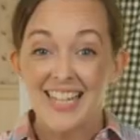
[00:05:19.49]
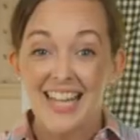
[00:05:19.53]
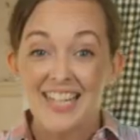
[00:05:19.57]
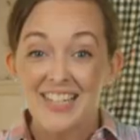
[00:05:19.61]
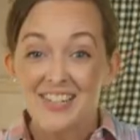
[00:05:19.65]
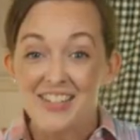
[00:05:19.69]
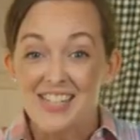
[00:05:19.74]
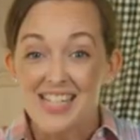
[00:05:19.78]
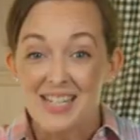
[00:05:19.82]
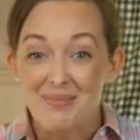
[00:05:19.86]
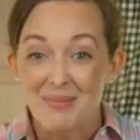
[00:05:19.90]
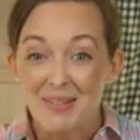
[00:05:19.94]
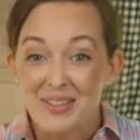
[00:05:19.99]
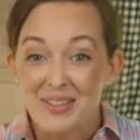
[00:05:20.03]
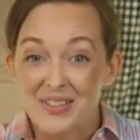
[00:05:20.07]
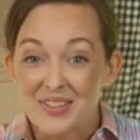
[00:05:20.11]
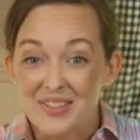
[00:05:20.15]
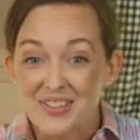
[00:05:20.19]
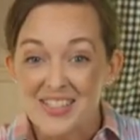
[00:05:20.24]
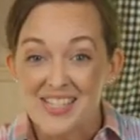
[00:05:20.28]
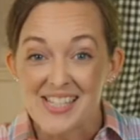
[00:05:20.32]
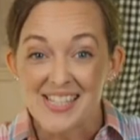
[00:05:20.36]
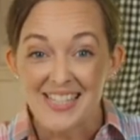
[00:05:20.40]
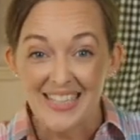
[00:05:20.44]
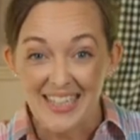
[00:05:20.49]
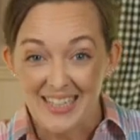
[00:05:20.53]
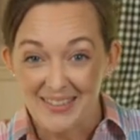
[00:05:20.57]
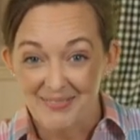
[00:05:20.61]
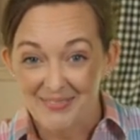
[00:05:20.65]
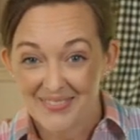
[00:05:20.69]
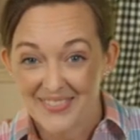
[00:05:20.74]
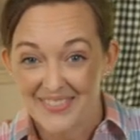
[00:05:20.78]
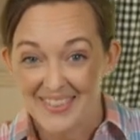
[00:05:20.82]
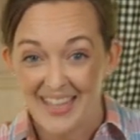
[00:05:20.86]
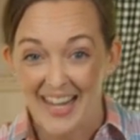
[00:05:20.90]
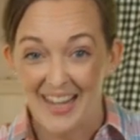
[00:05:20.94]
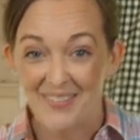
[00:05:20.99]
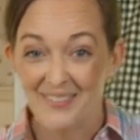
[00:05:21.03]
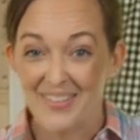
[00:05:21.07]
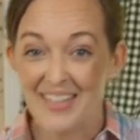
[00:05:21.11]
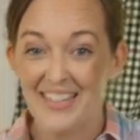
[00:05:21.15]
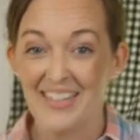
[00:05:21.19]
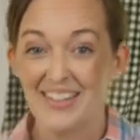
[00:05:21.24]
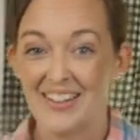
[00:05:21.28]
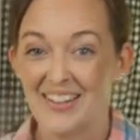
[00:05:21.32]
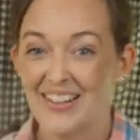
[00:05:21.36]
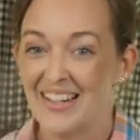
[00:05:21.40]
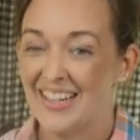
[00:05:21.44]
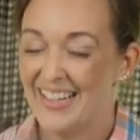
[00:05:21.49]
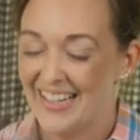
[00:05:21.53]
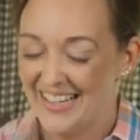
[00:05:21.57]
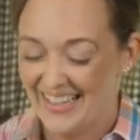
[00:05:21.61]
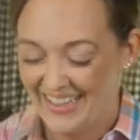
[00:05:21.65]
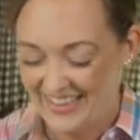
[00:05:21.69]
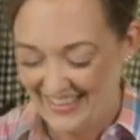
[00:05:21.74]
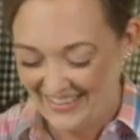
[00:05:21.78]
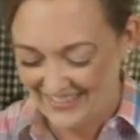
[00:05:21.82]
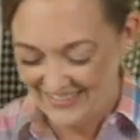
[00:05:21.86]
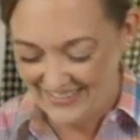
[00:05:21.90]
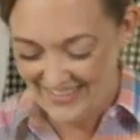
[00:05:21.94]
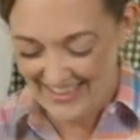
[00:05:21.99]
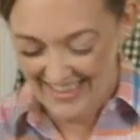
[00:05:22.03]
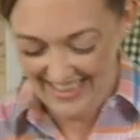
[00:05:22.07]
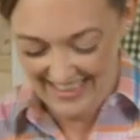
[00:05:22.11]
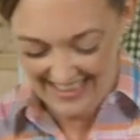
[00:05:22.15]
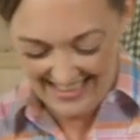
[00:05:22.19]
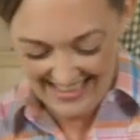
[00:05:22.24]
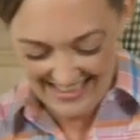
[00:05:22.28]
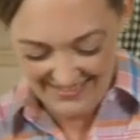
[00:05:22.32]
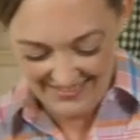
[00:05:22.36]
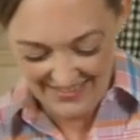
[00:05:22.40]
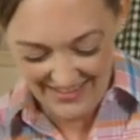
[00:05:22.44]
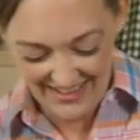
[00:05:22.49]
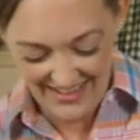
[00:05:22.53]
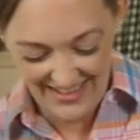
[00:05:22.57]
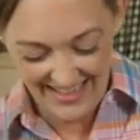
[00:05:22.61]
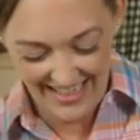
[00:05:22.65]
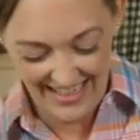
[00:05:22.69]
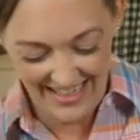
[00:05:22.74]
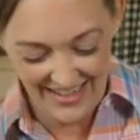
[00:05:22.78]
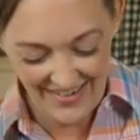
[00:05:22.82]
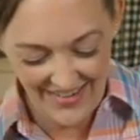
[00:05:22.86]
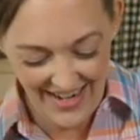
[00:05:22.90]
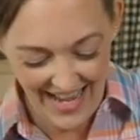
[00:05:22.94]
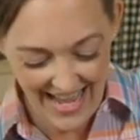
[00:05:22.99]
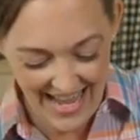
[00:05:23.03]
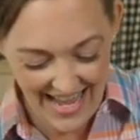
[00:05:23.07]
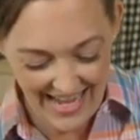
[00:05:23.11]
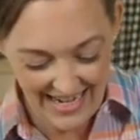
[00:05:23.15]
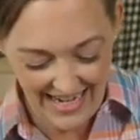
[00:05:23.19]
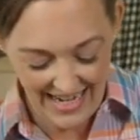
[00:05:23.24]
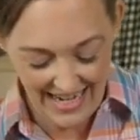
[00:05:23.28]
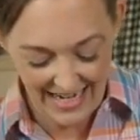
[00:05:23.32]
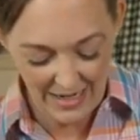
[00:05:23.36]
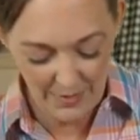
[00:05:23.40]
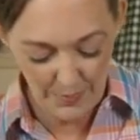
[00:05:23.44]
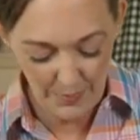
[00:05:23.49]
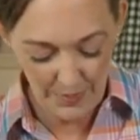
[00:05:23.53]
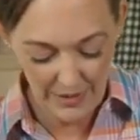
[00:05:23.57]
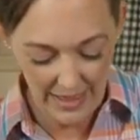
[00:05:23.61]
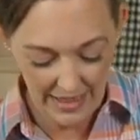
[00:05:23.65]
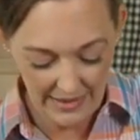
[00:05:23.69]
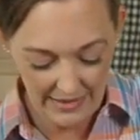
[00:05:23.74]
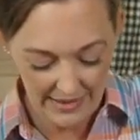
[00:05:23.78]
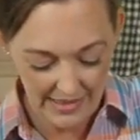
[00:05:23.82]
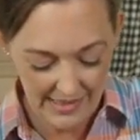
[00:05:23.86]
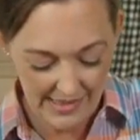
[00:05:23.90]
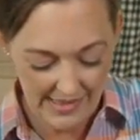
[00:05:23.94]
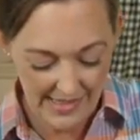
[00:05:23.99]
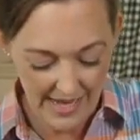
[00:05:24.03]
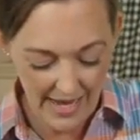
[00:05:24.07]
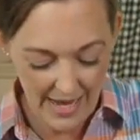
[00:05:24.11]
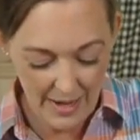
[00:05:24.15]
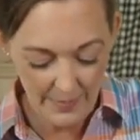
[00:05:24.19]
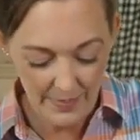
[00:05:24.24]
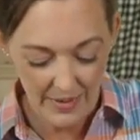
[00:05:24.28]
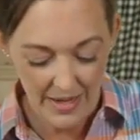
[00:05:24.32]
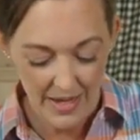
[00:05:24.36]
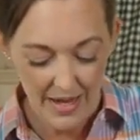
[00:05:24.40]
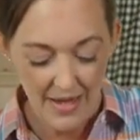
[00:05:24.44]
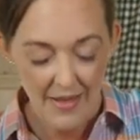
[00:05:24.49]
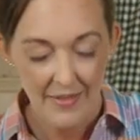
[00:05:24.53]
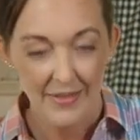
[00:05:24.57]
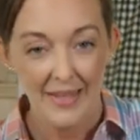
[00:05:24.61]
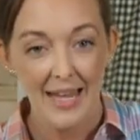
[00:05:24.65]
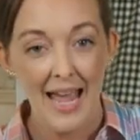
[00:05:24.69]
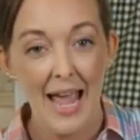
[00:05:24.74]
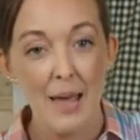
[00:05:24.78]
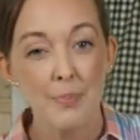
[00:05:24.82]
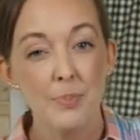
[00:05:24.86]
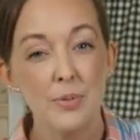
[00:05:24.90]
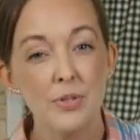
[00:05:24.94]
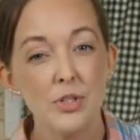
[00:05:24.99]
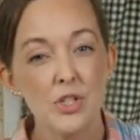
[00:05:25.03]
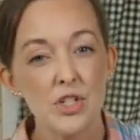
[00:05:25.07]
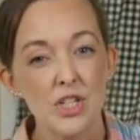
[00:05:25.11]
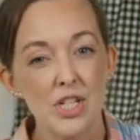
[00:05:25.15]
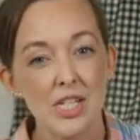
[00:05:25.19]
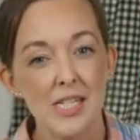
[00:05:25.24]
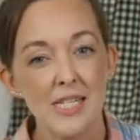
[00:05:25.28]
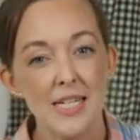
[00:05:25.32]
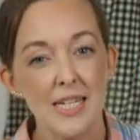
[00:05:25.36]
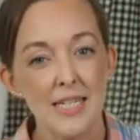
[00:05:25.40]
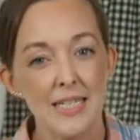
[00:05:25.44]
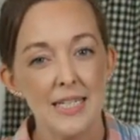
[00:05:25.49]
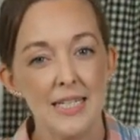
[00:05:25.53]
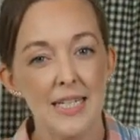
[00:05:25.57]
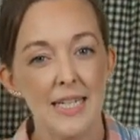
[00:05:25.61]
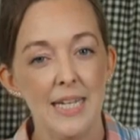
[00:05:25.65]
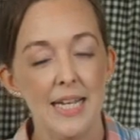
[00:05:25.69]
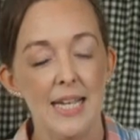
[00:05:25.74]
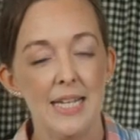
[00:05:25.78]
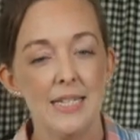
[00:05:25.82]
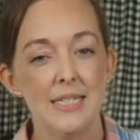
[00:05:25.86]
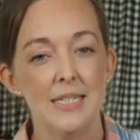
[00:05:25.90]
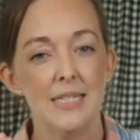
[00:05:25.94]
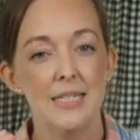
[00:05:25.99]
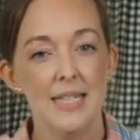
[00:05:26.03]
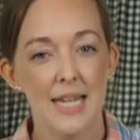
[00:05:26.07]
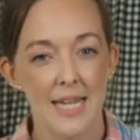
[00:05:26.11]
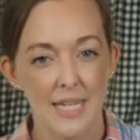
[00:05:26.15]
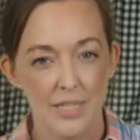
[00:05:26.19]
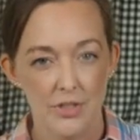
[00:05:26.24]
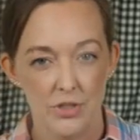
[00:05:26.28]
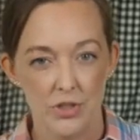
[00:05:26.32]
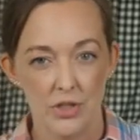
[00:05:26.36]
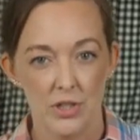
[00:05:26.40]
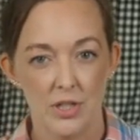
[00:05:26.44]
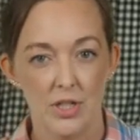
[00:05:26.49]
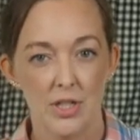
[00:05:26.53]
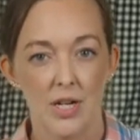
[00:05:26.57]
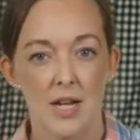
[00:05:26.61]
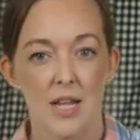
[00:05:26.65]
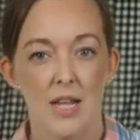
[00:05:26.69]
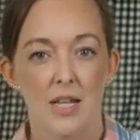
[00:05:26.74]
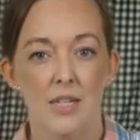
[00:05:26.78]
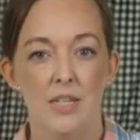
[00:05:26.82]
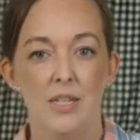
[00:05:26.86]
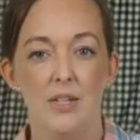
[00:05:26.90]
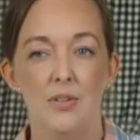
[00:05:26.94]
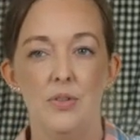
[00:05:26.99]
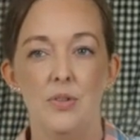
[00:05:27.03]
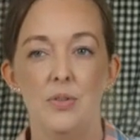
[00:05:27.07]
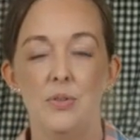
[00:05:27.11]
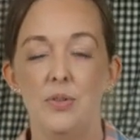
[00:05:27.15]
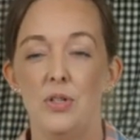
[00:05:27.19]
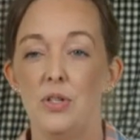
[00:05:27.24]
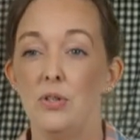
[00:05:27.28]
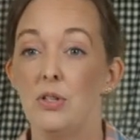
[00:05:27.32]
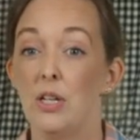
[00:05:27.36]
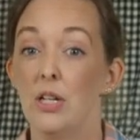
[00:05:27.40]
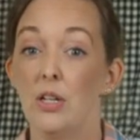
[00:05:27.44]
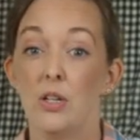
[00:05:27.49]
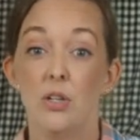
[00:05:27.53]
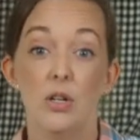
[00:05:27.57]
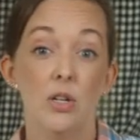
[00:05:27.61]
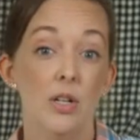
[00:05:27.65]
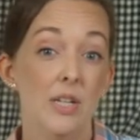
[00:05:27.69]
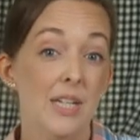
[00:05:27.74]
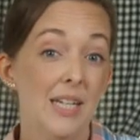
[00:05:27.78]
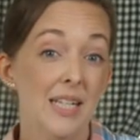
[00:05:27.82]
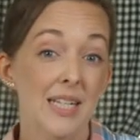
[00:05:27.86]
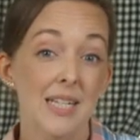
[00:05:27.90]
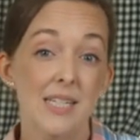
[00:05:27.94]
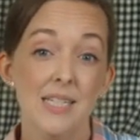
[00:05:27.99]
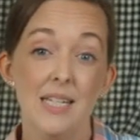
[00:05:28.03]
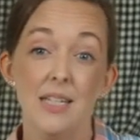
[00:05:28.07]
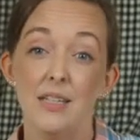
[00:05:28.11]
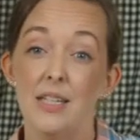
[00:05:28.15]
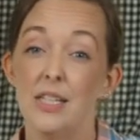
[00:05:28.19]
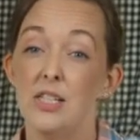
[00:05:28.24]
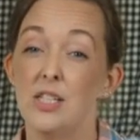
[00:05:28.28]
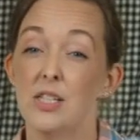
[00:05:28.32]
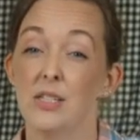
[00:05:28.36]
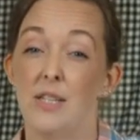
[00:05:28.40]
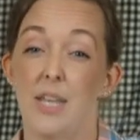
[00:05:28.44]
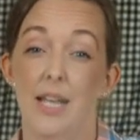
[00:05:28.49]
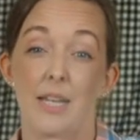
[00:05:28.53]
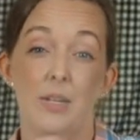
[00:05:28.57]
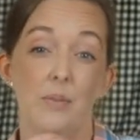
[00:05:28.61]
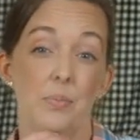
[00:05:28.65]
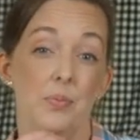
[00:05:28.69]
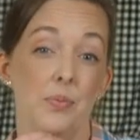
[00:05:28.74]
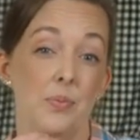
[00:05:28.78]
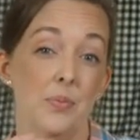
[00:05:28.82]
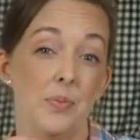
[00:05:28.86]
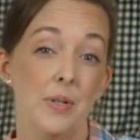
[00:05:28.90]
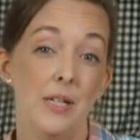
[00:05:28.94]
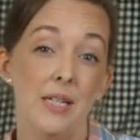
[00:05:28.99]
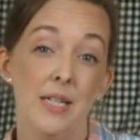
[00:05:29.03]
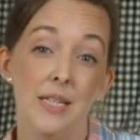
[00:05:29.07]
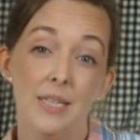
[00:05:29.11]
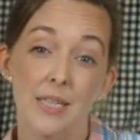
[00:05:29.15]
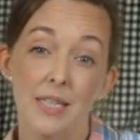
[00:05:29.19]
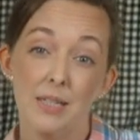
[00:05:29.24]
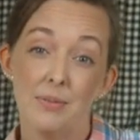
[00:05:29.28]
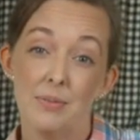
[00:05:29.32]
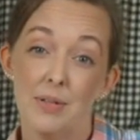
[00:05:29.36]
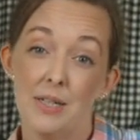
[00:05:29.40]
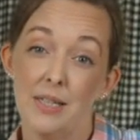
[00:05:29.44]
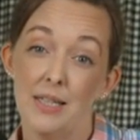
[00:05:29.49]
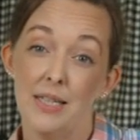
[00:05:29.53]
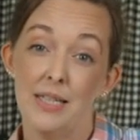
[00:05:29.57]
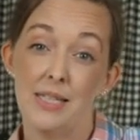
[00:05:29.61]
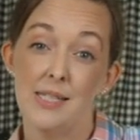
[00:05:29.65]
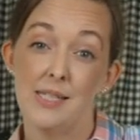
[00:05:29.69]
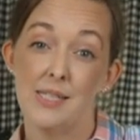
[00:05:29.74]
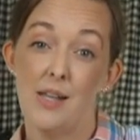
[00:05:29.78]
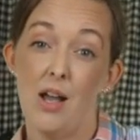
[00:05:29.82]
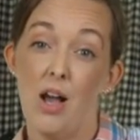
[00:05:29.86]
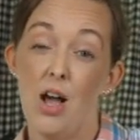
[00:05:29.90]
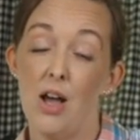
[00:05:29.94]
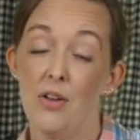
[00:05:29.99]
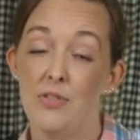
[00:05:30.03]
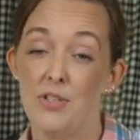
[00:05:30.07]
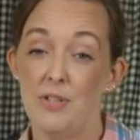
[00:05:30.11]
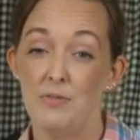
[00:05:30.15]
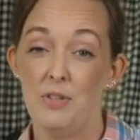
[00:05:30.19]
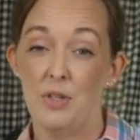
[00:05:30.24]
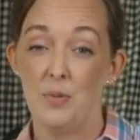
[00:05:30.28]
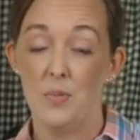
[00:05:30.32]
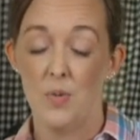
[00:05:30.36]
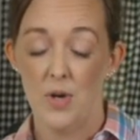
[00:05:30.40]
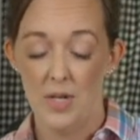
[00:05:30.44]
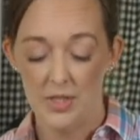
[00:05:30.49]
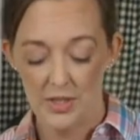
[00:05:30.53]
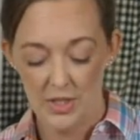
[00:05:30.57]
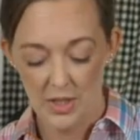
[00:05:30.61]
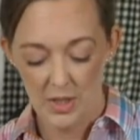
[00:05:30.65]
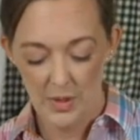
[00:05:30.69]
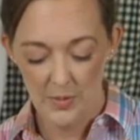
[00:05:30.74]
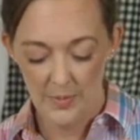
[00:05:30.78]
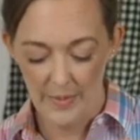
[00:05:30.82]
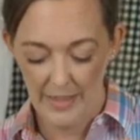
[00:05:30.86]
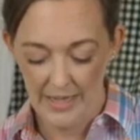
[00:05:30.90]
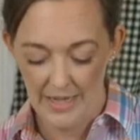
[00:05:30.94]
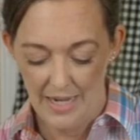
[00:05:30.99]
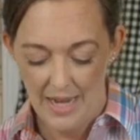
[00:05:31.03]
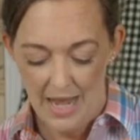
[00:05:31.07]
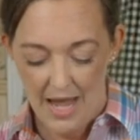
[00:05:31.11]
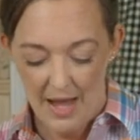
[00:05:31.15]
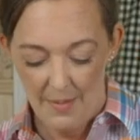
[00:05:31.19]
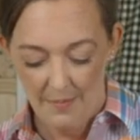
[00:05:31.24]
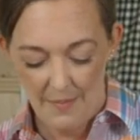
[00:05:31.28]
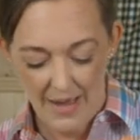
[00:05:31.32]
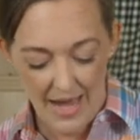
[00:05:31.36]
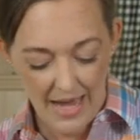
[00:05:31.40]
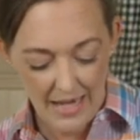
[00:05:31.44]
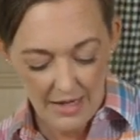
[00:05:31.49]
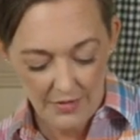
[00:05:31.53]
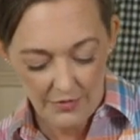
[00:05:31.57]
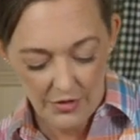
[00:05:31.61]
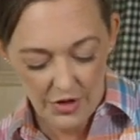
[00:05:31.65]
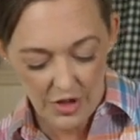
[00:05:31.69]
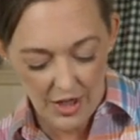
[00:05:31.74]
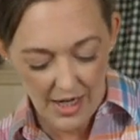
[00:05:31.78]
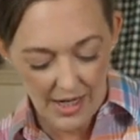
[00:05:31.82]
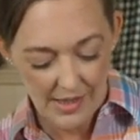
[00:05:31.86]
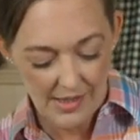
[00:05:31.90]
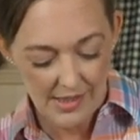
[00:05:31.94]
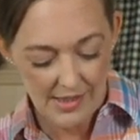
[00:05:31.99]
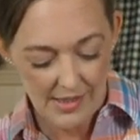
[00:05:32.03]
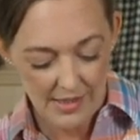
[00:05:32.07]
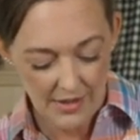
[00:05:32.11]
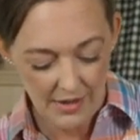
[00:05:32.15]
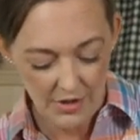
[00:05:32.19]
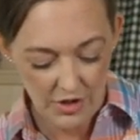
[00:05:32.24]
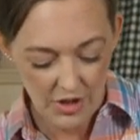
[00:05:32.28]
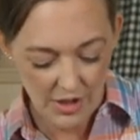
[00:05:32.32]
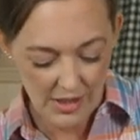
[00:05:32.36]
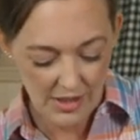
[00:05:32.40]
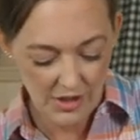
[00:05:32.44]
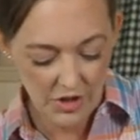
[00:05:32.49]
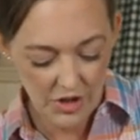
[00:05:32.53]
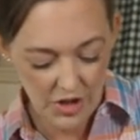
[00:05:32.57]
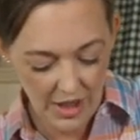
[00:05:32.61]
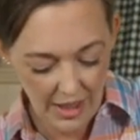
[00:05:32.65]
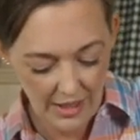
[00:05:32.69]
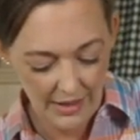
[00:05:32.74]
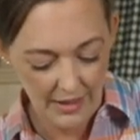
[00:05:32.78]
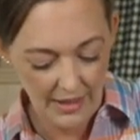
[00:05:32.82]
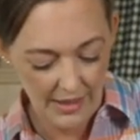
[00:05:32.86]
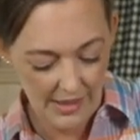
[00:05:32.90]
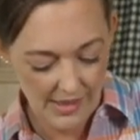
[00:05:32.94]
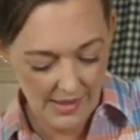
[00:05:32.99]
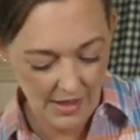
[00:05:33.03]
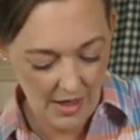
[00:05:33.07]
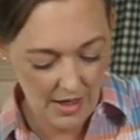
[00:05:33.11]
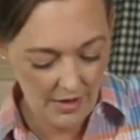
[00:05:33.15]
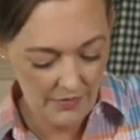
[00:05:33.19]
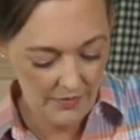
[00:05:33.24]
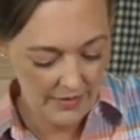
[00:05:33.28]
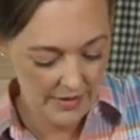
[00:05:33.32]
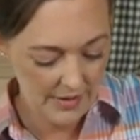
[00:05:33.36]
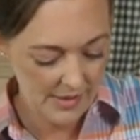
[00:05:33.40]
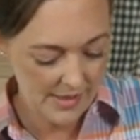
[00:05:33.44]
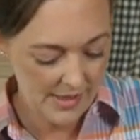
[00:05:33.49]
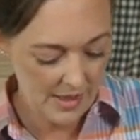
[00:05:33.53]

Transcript: Can you see me through the steam? I'm here. All right, we're going to go ahead and plate this up. The apples just need to get tender. You can cook it until it's like really soft if you want to, but mine have just gently softened.